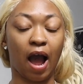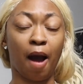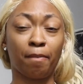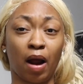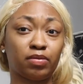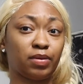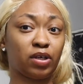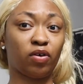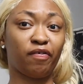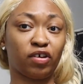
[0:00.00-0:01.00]
I'm probably
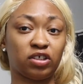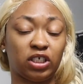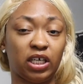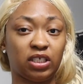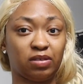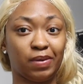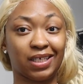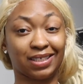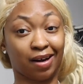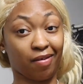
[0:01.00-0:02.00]
going for jeans
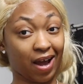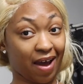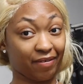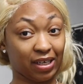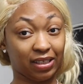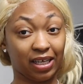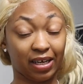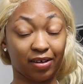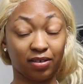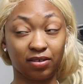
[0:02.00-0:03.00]
because I don't have
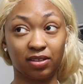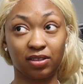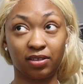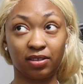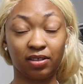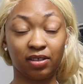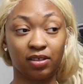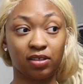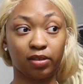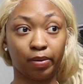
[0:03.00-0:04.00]
anything else
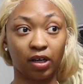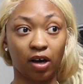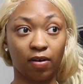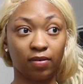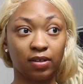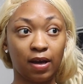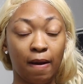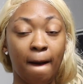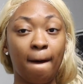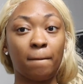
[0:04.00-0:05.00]
to put on.
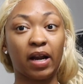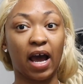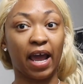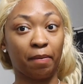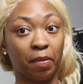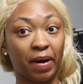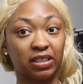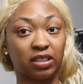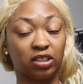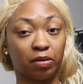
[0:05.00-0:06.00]
But I am
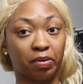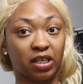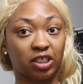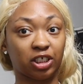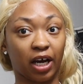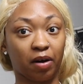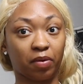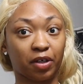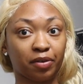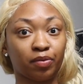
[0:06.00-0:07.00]
about to jump in the
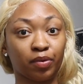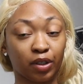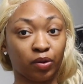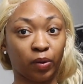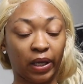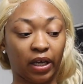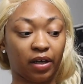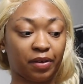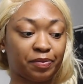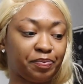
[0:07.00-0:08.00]
shower real quick
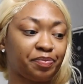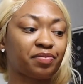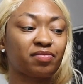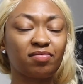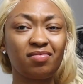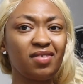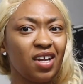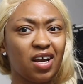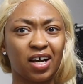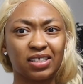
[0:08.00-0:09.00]

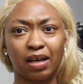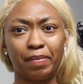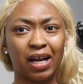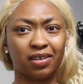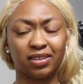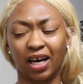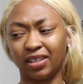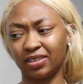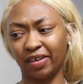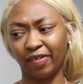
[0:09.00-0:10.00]
because I've been outside
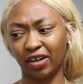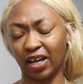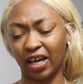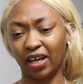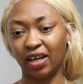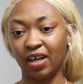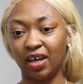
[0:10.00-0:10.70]
and stuff all day.